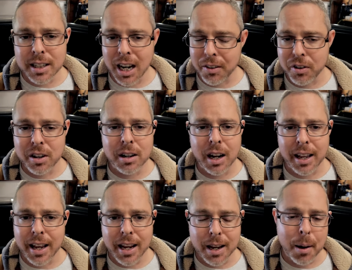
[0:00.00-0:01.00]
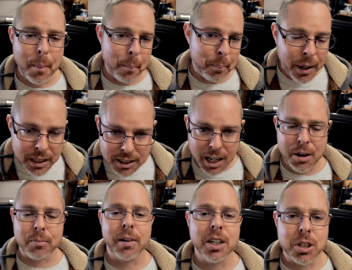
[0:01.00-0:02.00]
And if you're not a big
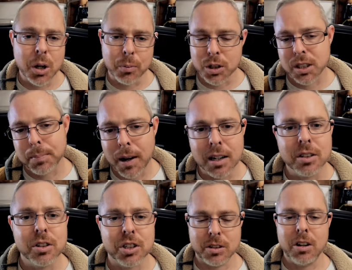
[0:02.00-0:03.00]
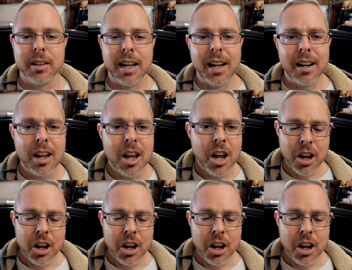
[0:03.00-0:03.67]
time racer with sponsors and all that,